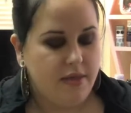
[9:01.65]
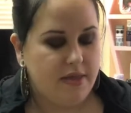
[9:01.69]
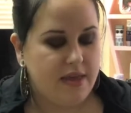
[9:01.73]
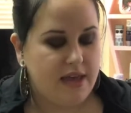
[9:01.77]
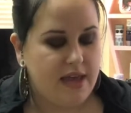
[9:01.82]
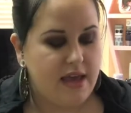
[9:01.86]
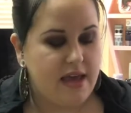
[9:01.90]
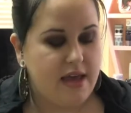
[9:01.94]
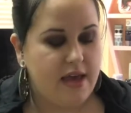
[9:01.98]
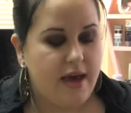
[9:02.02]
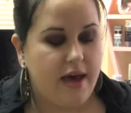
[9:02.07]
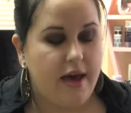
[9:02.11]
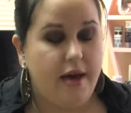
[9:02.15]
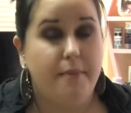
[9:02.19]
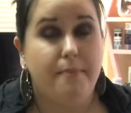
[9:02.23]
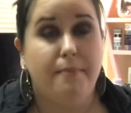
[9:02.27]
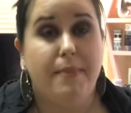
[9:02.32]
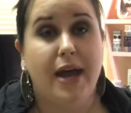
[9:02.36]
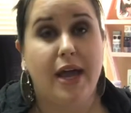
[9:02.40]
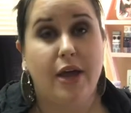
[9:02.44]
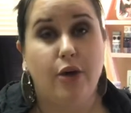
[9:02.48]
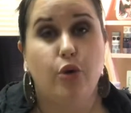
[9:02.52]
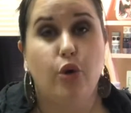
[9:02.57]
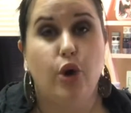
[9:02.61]
The uh,
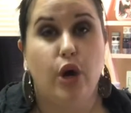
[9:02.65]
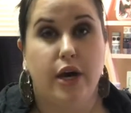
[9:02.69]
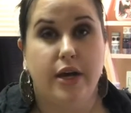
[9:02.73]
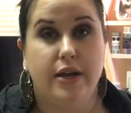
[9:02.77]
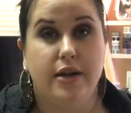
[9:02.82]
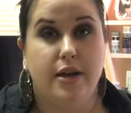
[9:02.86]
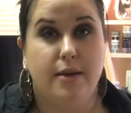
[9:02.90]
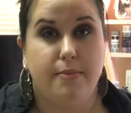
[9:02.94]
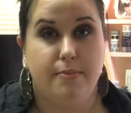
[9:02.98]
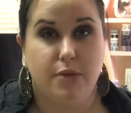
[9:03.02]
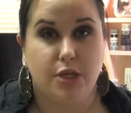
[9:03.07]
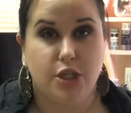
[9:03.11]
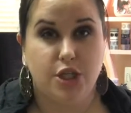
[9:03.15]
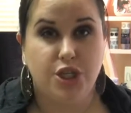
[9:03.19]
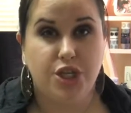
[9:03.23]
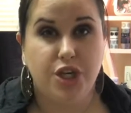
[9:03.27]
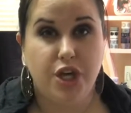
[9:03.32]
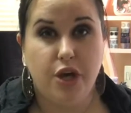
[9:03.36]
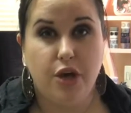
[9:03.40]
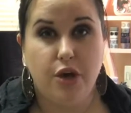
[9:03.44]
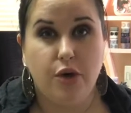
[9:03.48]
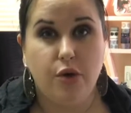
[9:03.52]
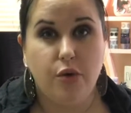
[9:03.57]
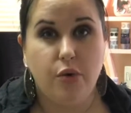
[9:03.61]
micron number
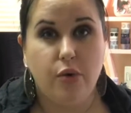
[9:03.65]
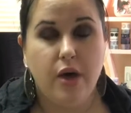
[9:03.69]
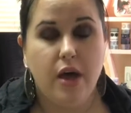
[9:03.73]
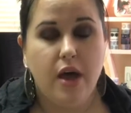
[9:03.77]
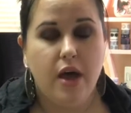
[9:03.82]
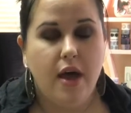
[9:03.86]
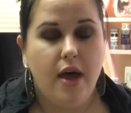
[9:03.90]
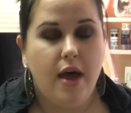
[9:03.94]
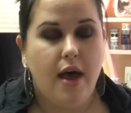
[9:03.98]
two.